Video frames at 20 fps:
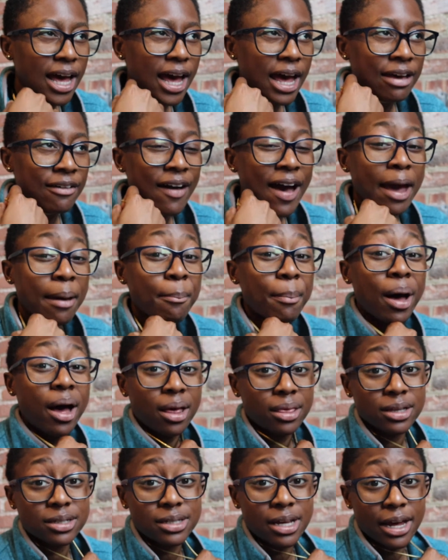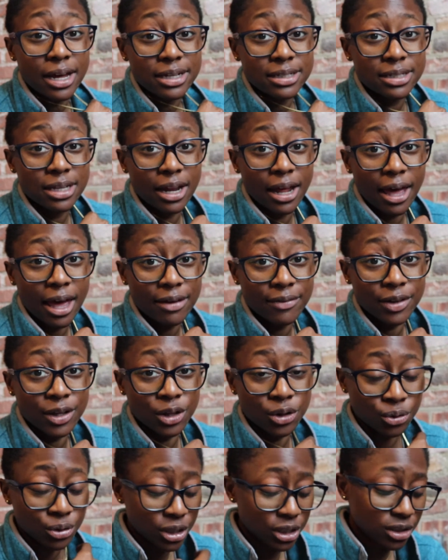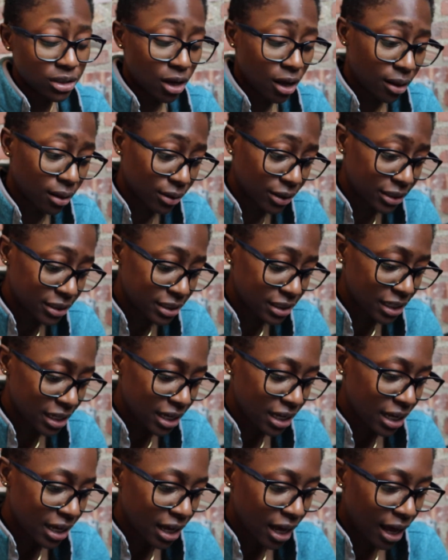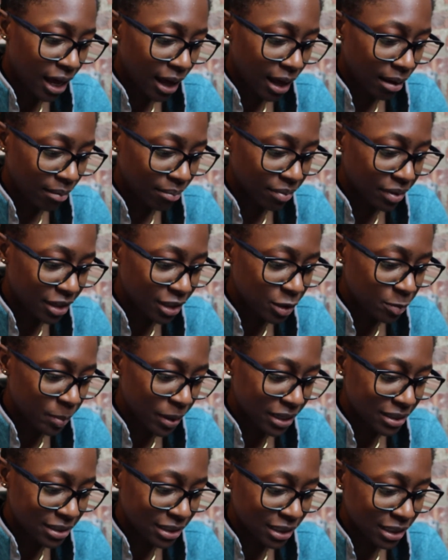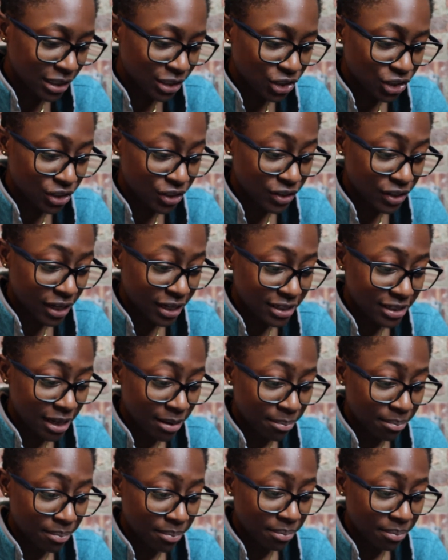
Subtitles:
hypothesized that I have a gluten intolerance. This basically just says that